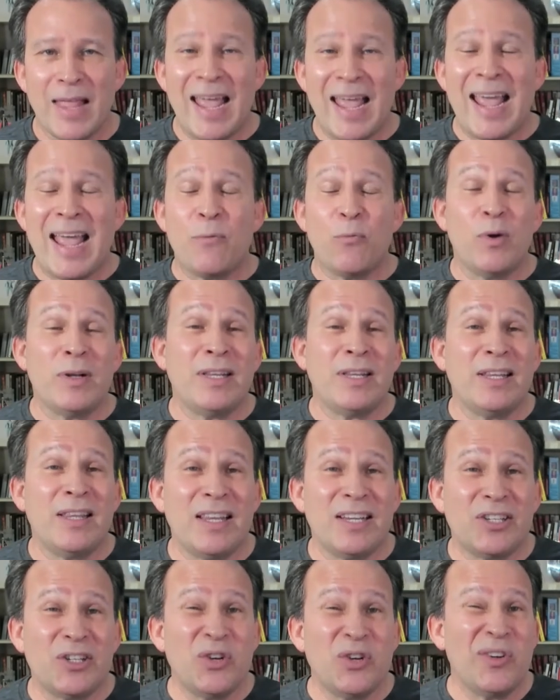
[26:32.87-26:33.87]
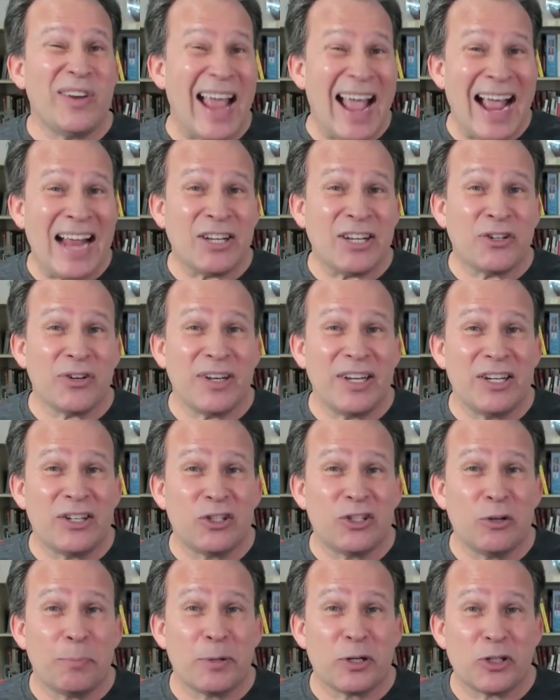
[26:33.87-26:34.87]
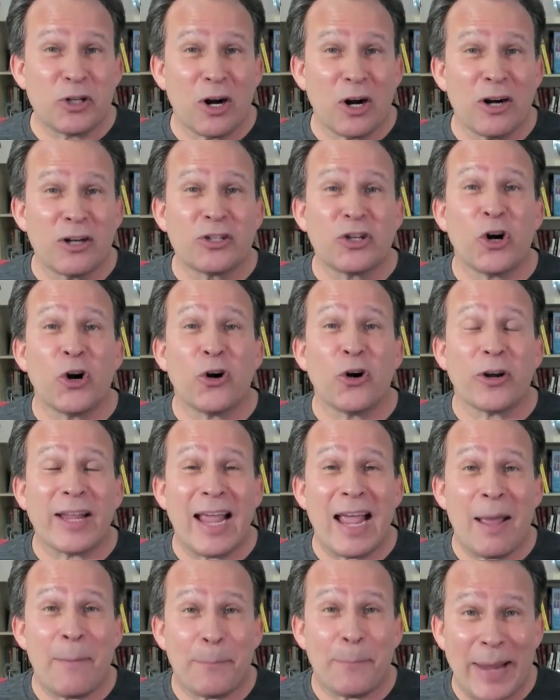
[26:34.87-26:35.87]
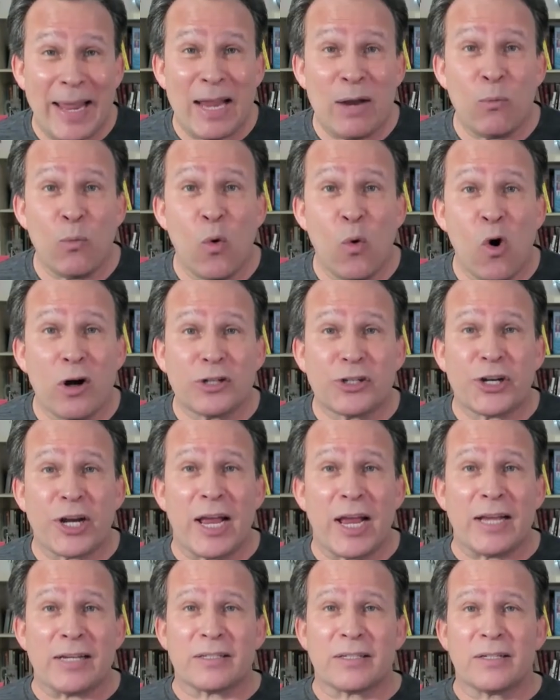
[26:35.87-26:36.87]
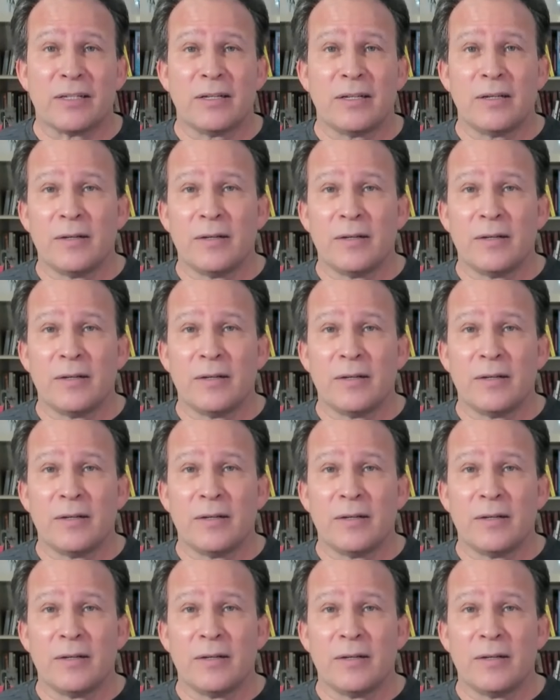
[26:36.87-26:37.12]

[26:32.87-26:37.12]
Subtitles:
And what did this do? It actually supercharged her campaign war chest.